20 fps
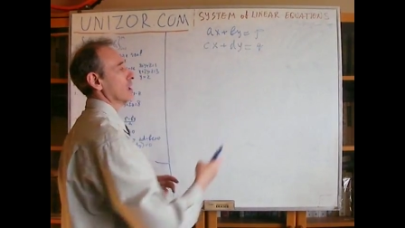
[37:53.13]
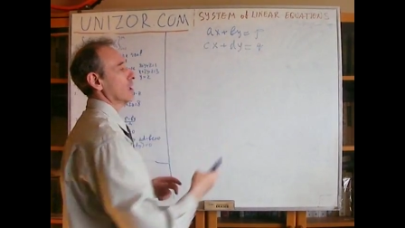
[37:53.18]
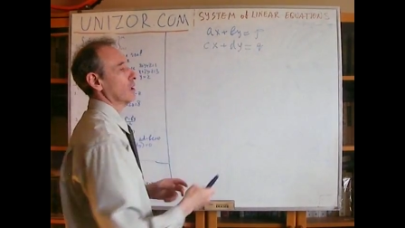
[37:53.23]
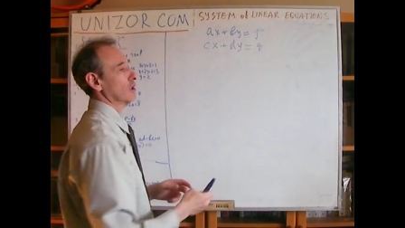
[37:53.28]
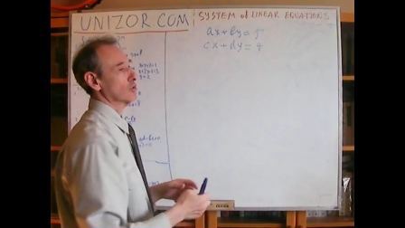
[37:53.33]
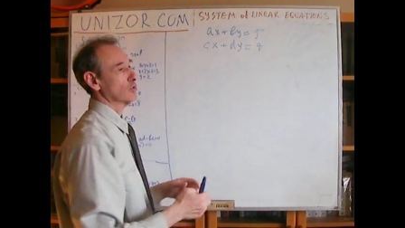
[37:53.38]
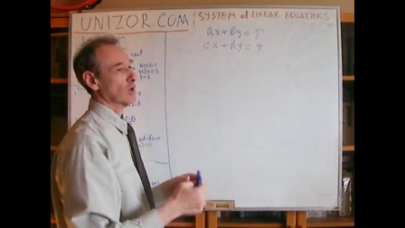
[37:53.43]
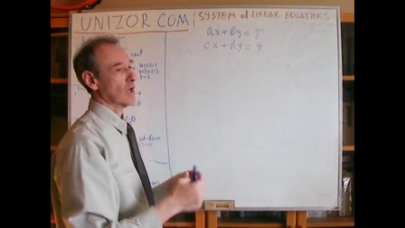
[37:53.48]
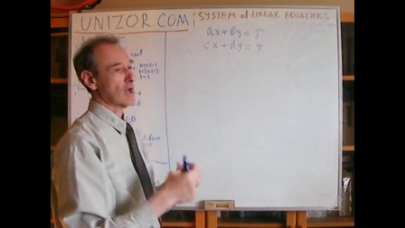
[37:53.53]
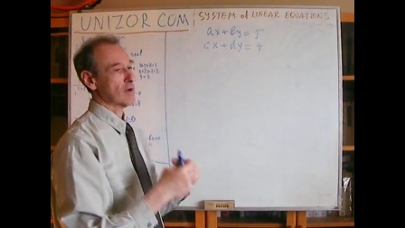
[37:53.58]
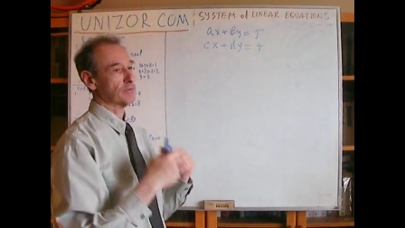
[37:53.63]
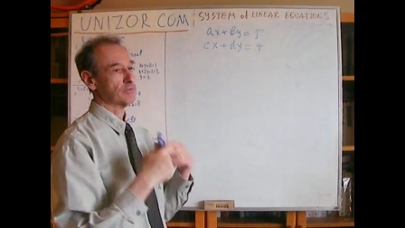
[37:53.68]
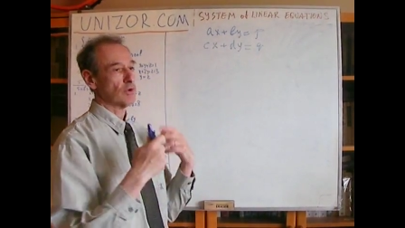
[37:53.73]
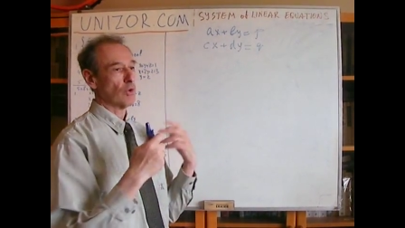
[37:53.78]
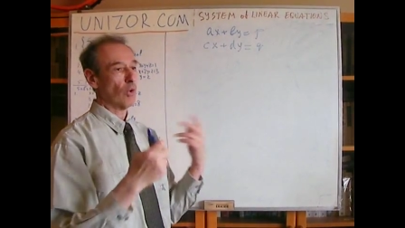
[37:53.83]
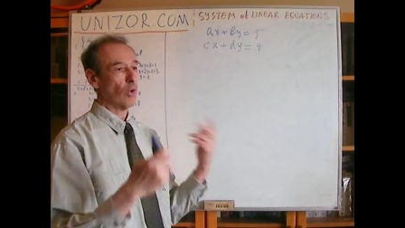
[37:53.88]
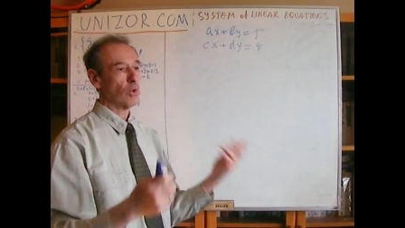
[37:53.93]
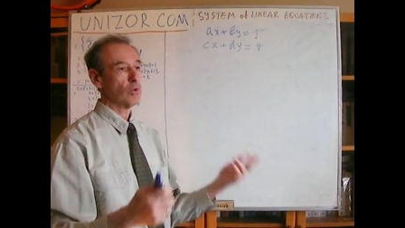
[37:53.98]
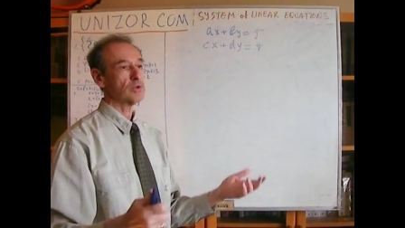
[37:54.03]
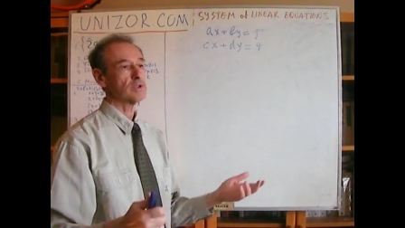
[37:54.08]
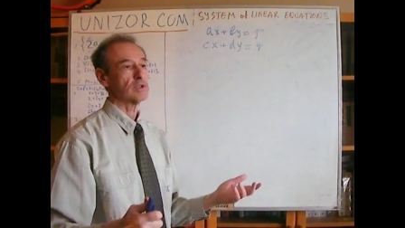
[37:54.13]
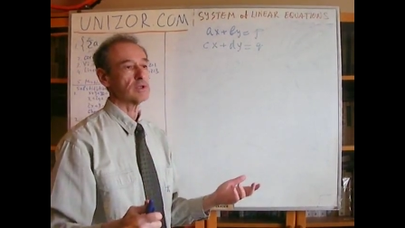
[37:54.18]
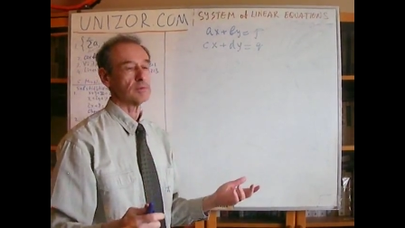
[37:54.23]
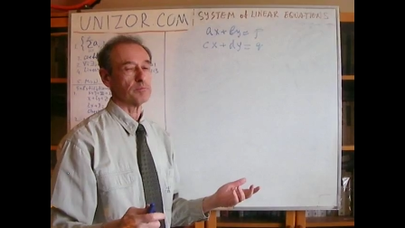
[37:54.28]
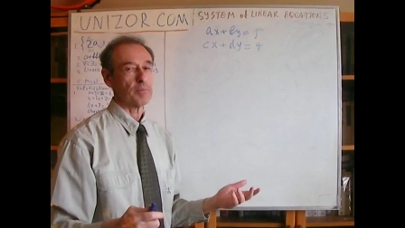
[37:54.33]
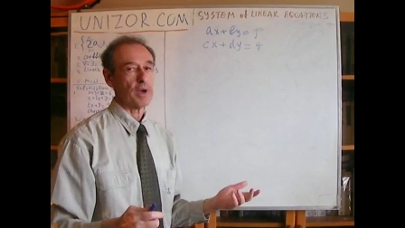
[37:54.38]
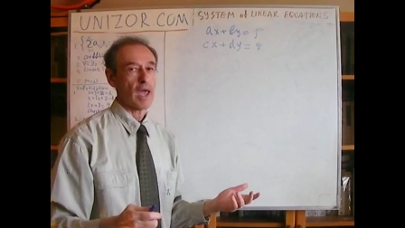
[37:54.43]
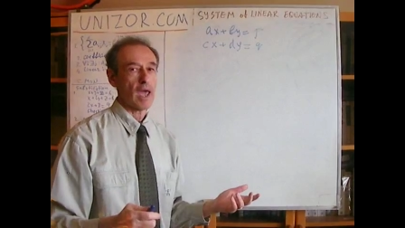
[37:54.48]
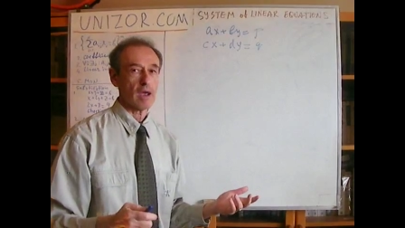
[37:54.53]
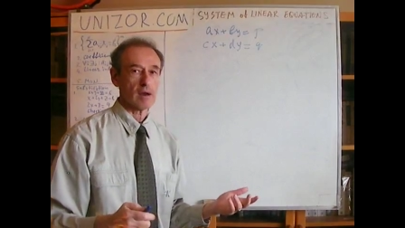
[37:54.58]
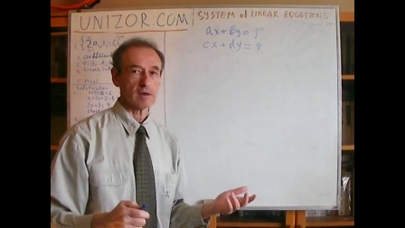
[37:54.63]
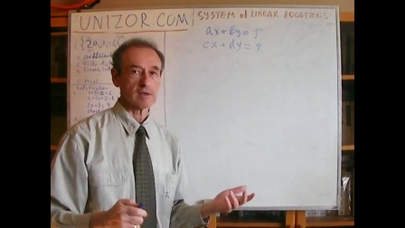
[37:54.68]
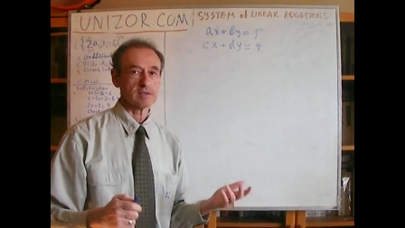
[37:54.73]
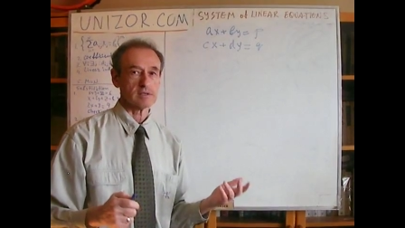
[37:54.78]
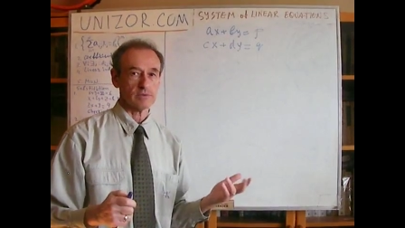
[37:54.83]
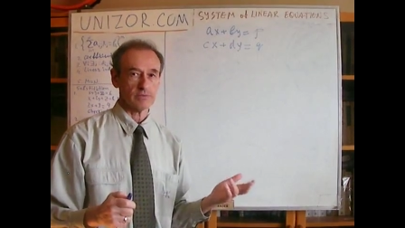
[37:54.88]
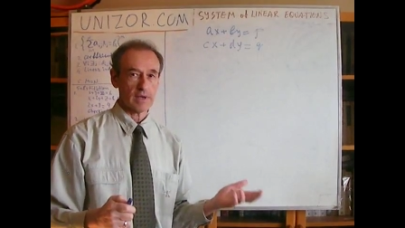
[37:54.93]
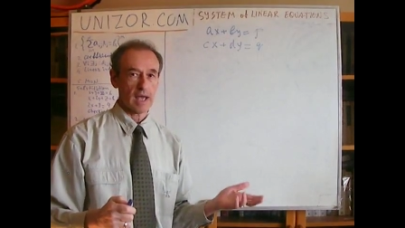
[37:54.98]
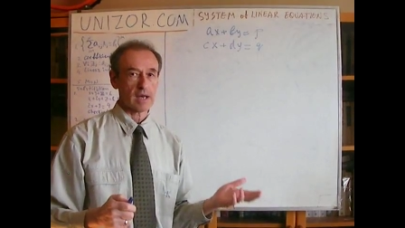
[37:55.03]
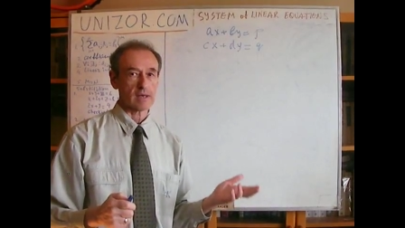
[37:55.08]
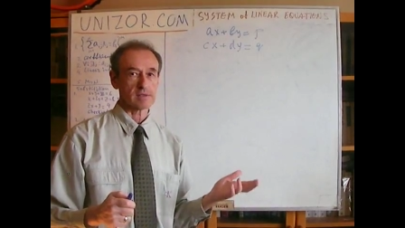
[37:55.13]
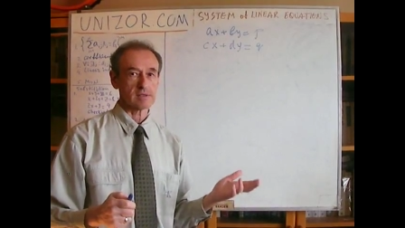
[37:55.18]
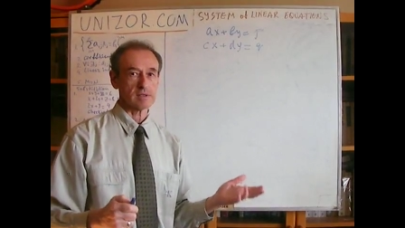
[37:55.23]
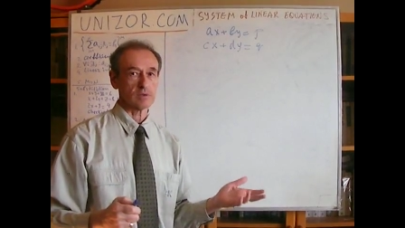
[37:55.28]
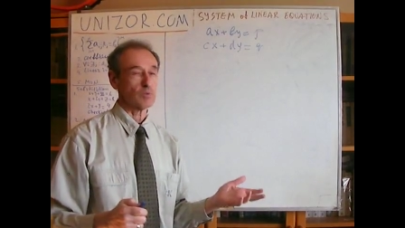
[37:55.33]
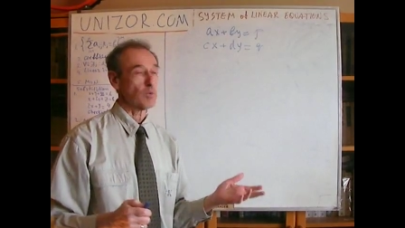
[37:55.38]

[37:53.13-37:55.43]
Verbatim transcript: you have all the pairs of x and